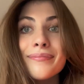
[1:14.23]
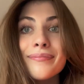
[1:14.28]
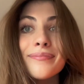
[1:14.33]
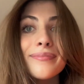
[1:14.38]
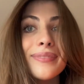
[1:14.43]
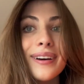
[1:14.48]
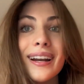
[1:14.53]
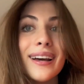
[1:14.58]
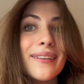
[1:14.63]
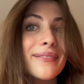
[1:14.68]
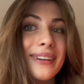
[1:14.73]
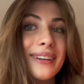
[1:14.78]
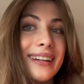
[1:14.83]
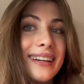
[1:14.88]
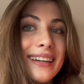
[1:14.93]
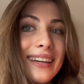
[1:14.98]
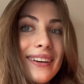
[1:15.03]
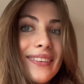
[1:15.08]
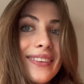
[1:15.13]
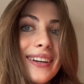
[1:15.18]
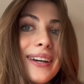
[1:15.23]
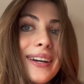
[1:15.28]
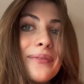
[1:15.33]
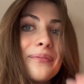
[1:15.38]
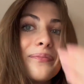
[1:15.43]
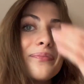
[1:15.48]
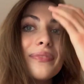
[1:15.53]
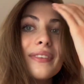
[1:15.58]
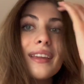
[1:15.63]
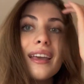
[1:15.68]
but I'm gonna give
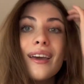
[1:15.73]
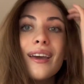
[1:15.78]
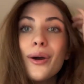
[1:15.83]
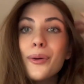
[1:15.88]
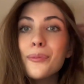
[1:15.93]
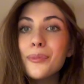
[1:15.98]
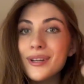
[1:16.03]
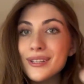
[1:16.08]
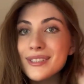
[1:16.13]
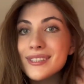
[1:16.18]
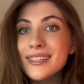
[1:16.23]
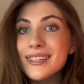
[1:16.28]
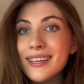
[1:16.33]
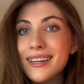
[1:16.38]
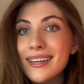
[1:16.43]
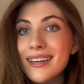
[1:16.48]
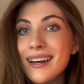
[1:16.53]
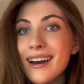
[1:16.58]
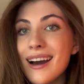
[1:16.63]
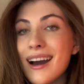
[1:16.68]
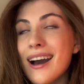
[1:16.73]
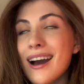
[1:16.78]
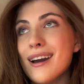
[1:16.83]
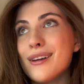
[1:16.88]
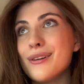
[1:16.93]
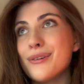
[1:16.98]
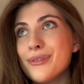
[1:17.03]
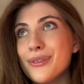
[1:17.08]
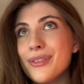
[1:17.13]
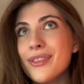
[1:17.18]
it. Personally,
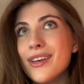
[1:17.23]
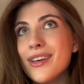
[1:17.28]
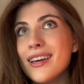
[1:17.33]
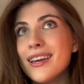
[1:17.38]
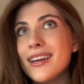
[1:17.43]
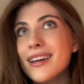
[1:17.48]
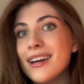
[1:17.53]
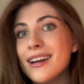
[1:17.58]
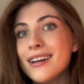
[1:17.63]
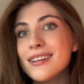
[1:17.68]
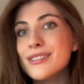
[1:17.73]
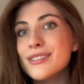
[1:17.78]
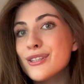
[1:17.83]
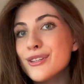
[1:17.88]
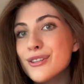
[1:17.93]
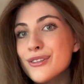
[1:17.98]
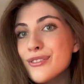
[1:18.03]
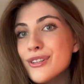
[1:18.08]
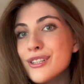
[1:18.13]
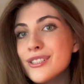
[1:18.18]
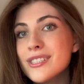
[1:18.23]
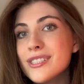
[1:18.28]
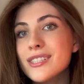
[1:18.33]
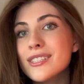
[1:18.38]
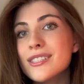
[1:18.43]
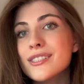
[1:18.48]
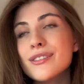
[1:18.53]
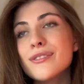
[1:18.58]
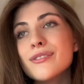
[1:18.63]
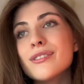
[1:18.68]
I don't think as a
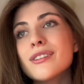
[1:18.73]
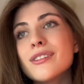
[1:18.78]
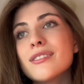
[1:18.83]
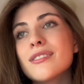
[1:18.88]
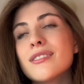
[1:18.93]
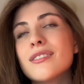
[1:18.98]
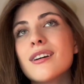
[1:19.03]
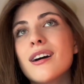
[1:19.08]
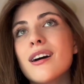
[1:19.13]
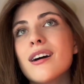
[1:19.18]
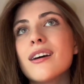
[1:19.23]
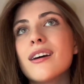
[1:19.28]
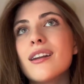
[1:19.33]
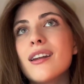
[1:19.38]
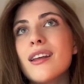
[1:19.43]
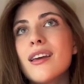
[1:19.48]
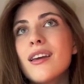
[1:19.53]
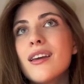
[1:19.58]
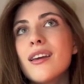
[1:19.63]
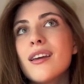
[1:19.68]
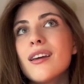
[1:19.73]
university student that